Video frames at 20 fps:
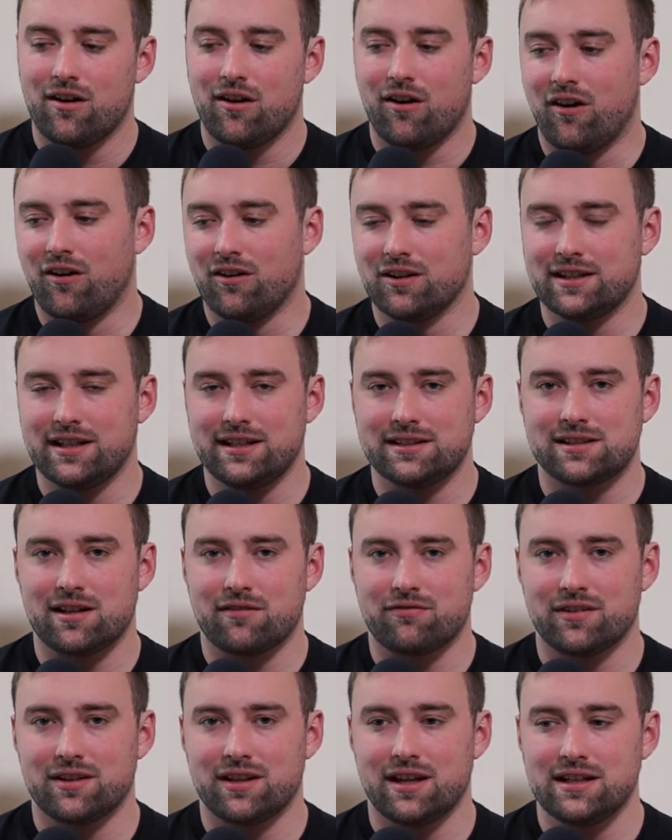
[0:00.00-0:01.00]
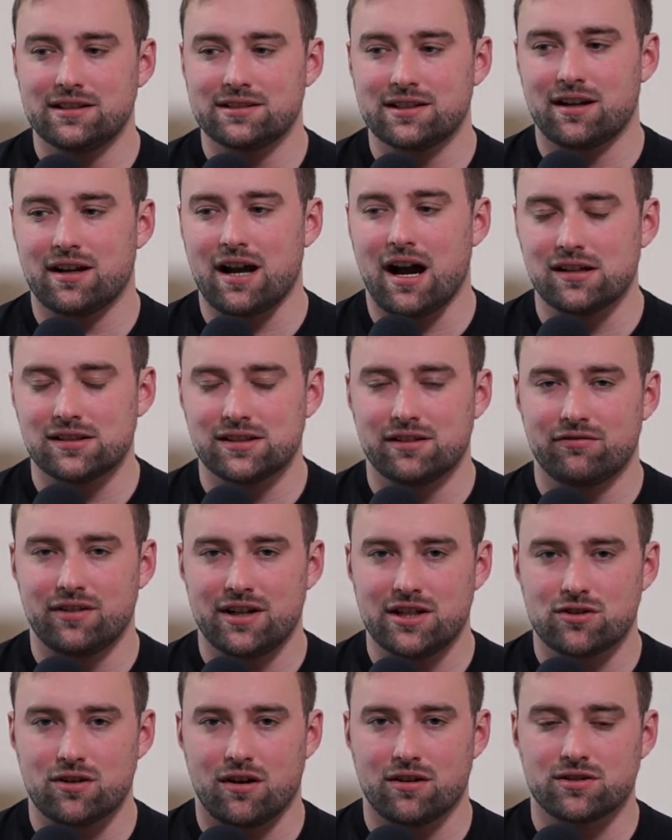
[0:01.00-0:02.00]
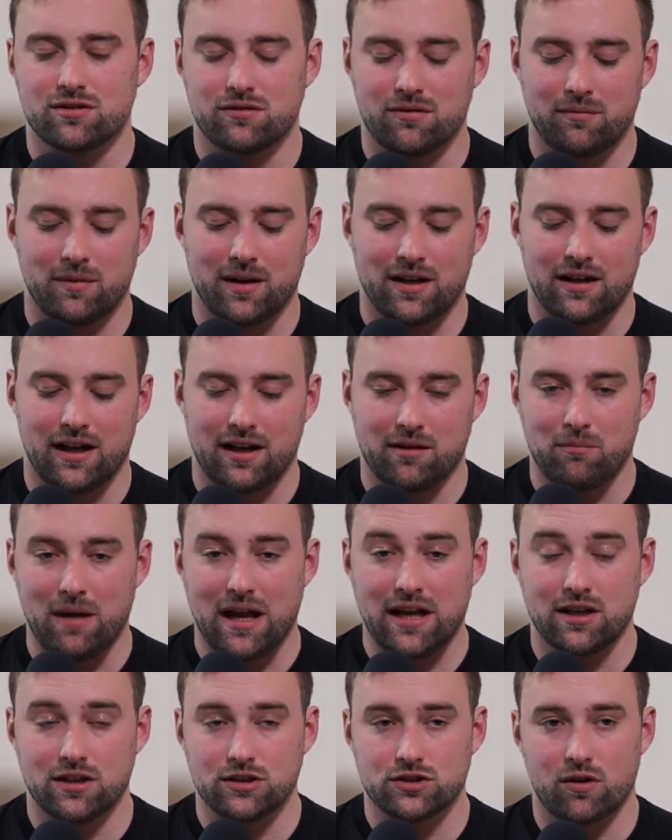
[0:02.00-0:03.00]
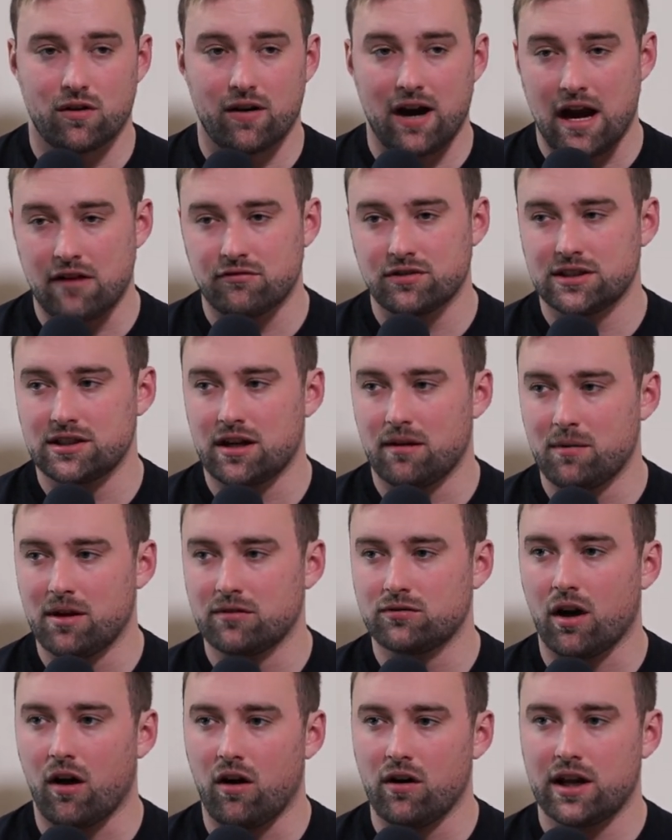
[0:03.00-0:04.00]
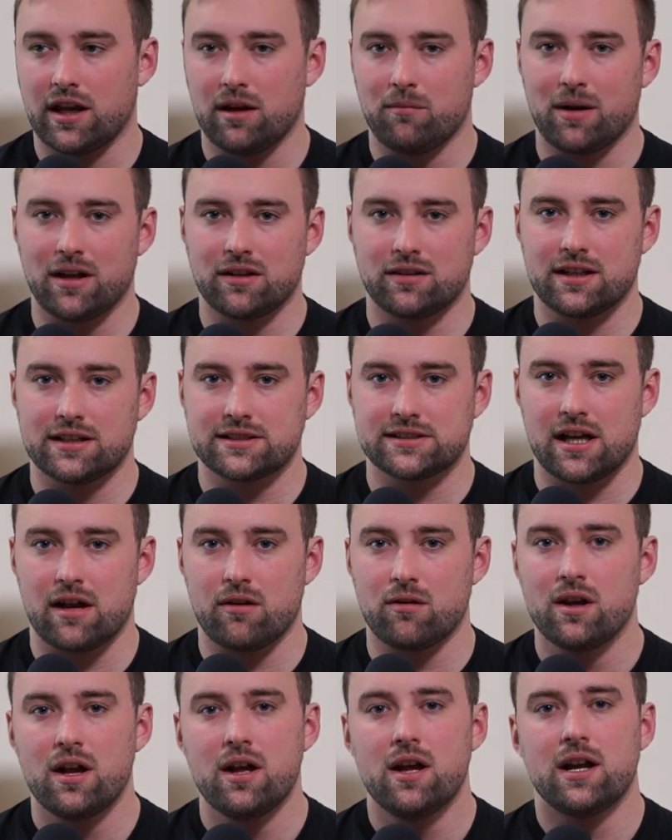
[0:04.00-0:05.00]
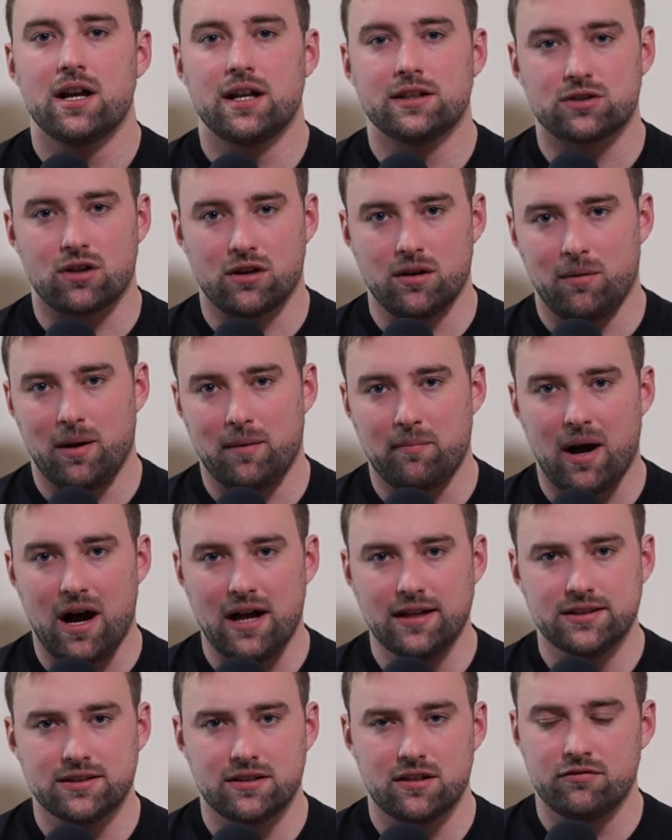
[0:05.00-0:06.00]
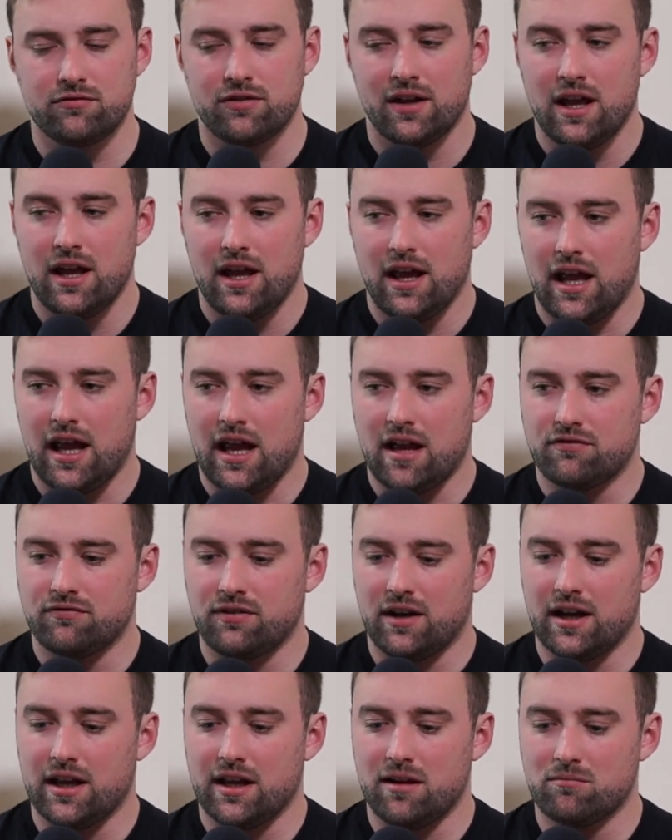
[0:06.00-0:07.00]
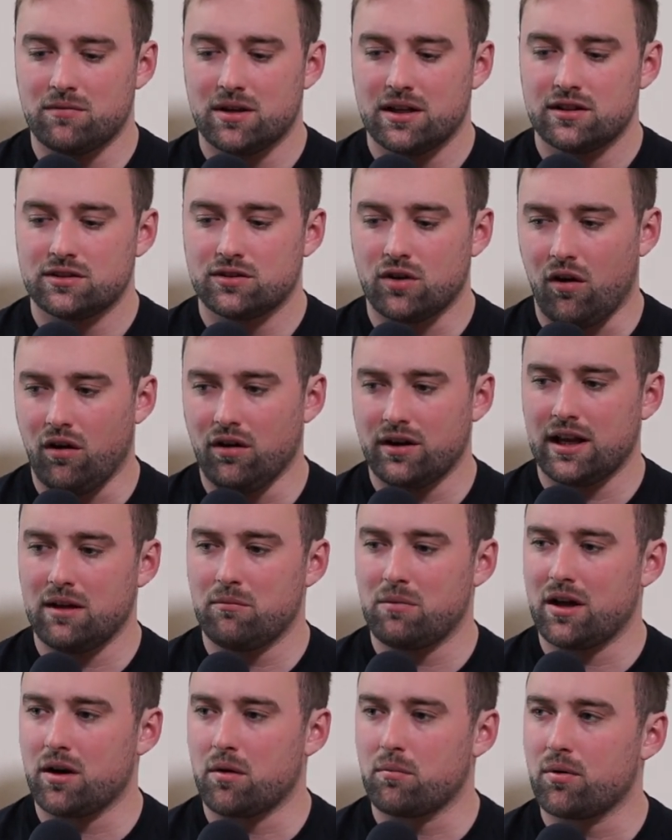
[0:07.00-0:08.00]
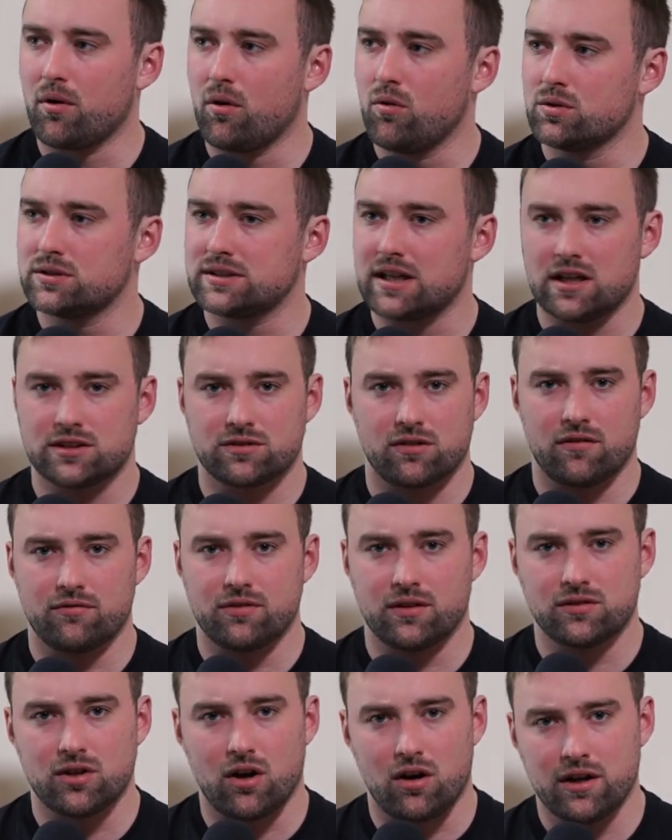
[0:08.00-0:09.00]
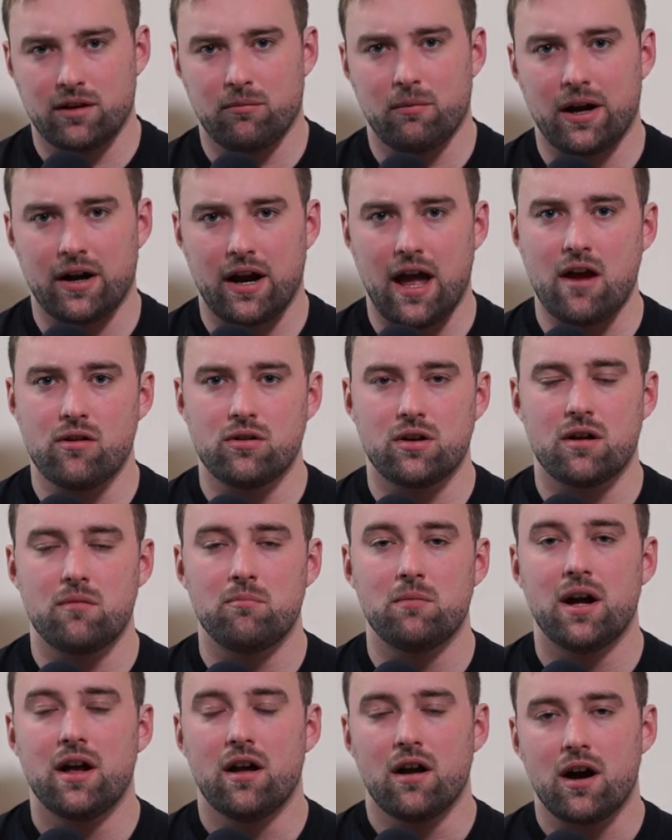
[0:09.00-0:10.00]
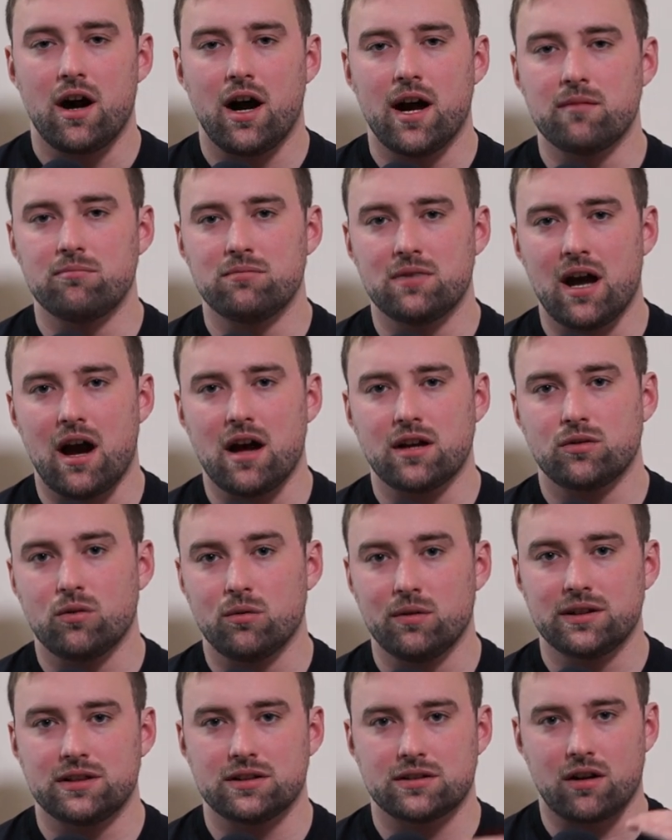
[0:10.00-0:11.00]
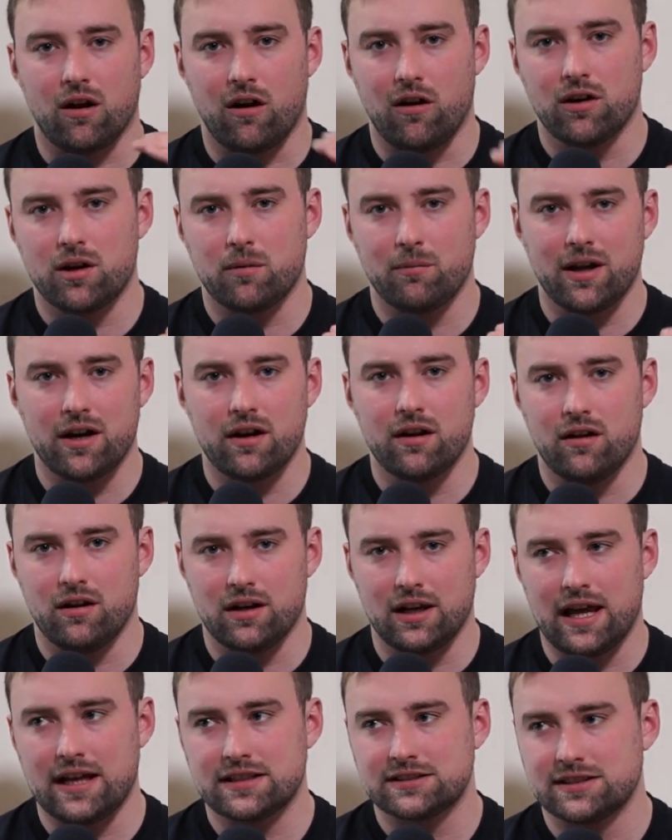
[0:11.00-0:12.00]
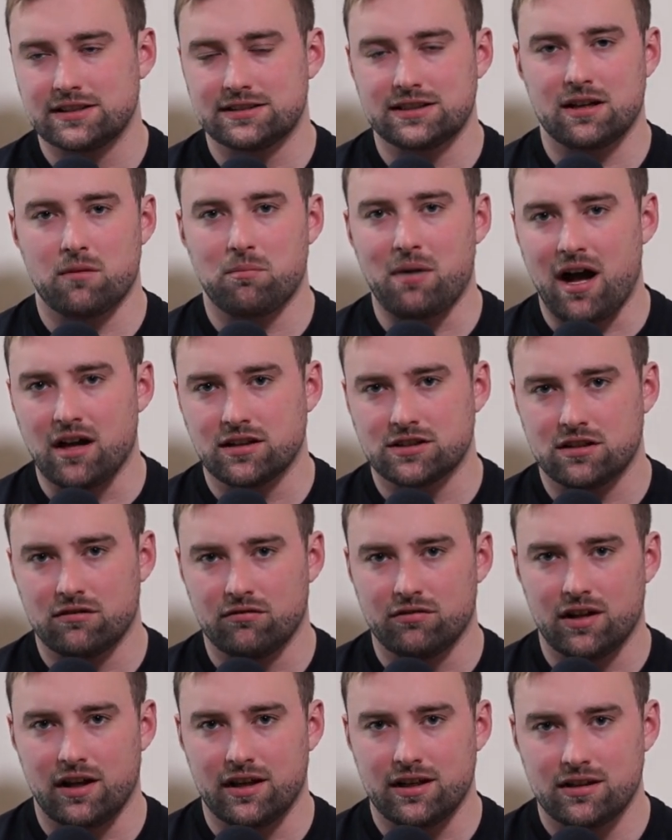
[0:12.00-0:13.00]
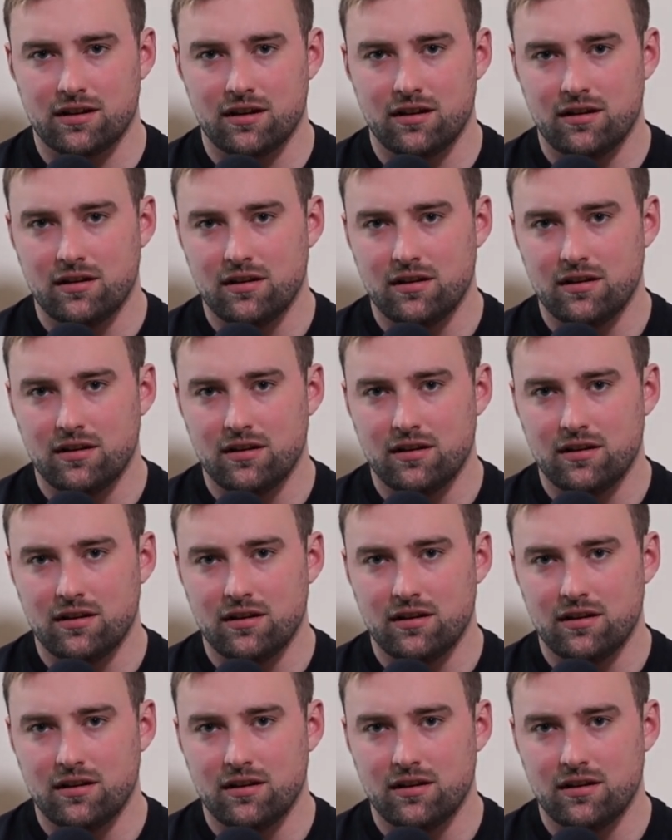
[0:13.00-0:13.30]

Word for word: all these different things and cognitive restructuring would be like making sure every time i'm talking about this now it's going to be positive if i'm talking about a process or if i'm talking about an outcome I'm not going to talk about it unless it's in a positive light.